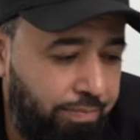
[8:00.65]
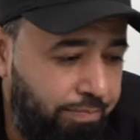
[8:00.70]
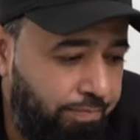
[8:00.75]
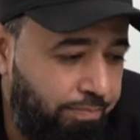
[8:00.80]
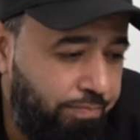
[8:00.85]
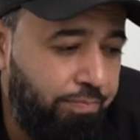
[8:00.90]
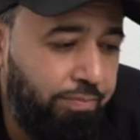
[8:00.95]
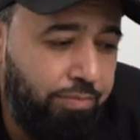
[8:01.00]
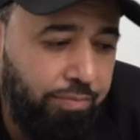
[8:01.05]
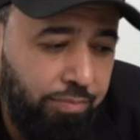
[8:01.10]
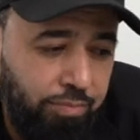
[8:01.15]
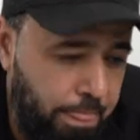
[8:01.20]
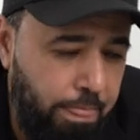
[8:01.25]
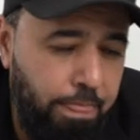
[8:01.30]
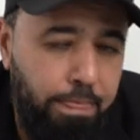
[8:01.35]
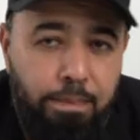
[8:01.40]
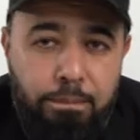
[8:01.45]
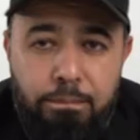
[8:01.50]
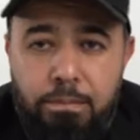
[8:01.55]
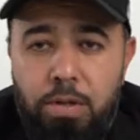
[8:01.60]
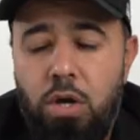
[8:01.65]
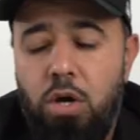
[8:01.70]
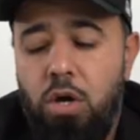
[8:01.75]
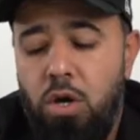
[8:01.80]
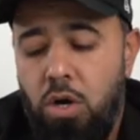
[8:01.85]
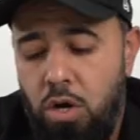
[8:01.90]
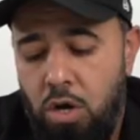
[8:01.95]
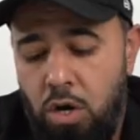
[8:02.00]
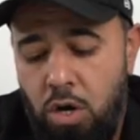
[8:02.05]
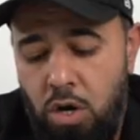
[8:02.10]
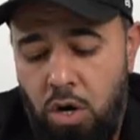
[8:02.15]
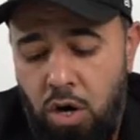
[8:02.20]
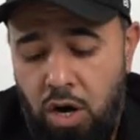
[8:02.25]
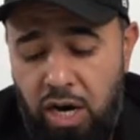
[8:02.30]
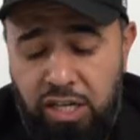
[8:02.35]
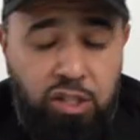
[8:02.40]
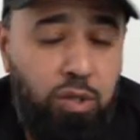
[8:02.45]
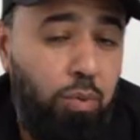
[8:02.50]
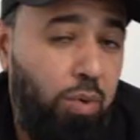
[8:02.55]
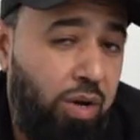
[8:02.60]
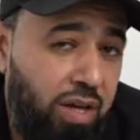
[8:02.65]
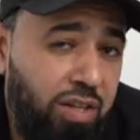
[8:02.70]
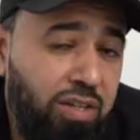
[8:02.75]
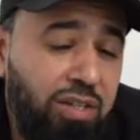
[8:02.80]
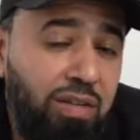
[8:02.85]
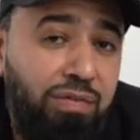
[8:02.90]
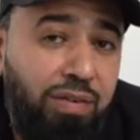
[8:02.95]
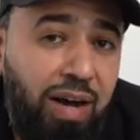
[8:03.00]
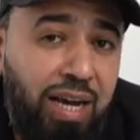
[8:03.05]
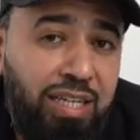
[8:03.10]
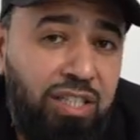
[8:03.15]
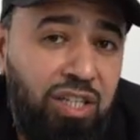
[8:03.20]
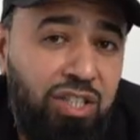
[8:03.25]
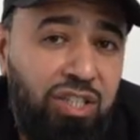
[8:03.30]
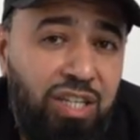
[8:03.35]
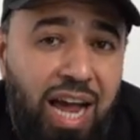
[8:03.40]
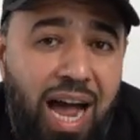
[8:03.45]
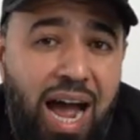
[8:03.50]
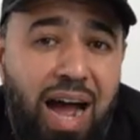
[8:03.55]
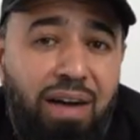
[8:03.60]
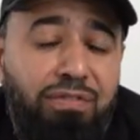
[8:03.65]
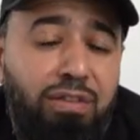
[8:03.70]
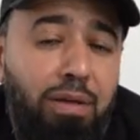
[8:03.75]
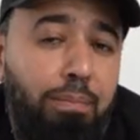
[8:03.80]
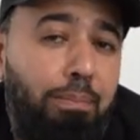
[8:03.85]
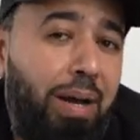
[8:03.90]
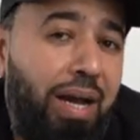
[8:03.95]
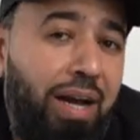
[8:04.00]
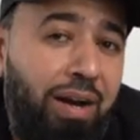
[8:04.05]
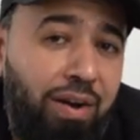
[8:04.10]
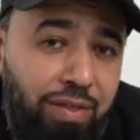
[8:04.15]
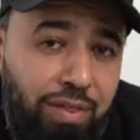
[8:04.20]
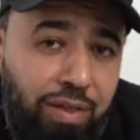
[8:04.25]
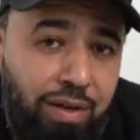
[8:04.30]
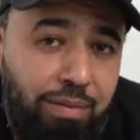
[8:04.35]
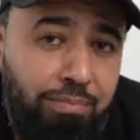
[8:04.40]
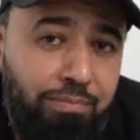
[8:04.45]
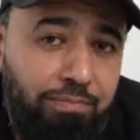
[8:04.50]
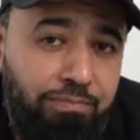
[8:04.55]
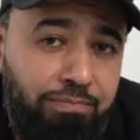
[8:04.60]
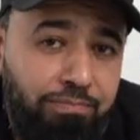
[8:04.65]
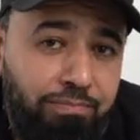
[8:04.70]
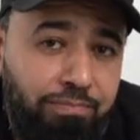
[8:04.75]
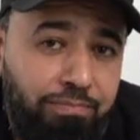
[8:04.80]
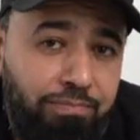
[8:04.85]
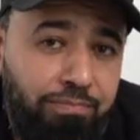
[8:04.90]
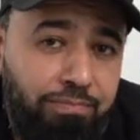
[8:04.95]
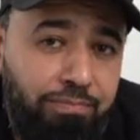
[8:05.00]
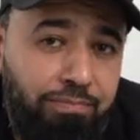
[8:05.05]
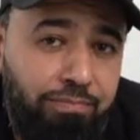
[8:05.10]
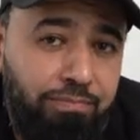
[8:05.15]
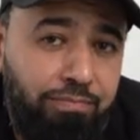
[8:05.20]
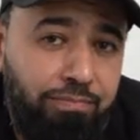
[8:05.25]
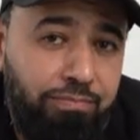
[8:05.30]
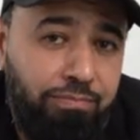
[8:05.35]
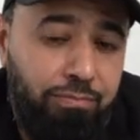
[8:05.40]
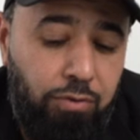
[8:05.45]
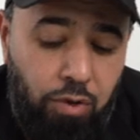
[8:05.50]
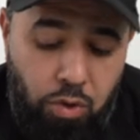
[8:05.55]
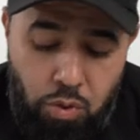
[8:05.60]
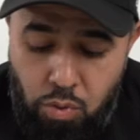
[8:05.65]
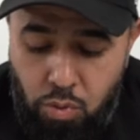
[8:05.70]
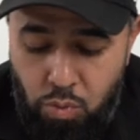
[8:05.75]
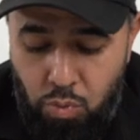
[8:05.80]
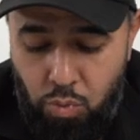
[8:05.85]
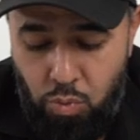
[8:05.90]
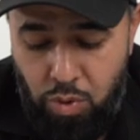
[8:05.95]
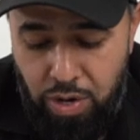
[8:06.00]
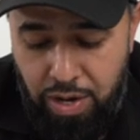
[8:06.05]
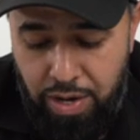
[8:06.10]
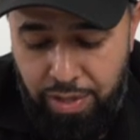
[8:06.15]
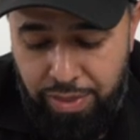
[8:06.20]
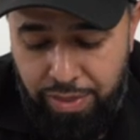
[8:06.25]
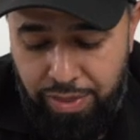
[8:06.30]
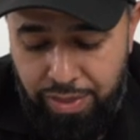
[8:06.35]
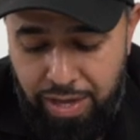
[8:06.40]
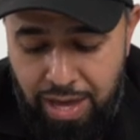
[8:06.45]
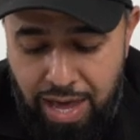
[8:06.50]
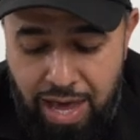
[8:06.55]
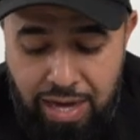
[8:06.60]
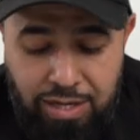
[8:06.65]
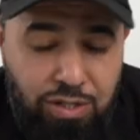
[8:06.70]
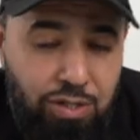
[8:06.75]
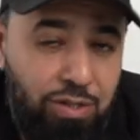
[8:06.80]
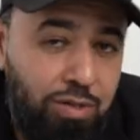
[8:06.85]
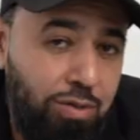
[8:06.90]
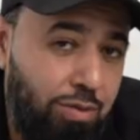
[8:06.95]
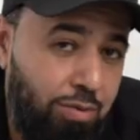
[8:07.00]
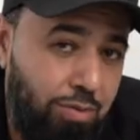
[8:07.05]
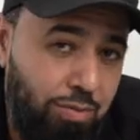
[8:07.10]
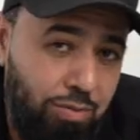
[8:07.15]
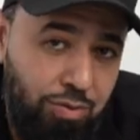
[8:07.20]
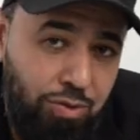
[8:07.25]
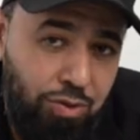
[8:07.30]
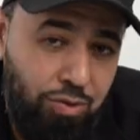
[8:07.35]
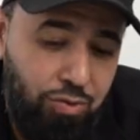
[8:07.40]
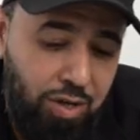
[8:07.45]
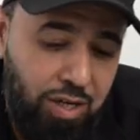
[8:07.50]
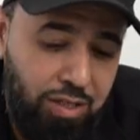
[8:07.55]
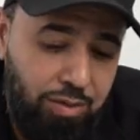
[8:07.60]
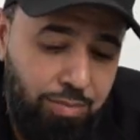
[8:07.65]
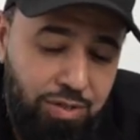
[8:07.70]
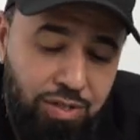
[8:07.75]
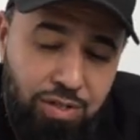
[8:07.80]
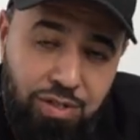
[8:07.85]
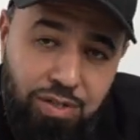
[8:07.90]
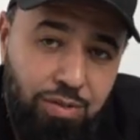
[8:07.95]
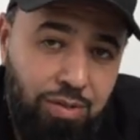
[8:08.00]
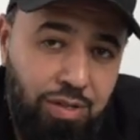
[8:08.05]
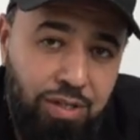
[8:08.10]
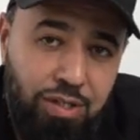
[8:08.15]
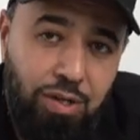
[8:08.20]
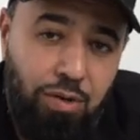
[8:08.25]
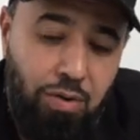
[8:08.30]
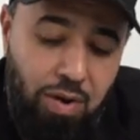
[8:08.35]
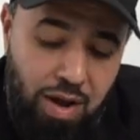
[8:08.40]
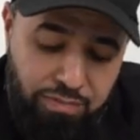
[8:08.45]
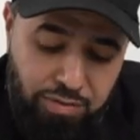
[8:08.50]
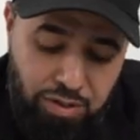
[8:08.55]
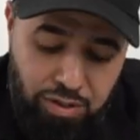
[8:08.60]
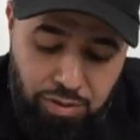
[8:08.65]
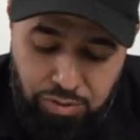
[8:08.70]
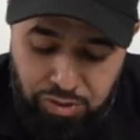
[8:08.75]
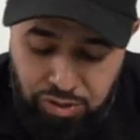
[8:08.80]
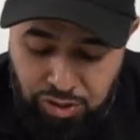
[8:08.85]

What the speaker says: All right, so with other devices, you have to pair them. With Axun's transmission unit, you don't have to do it.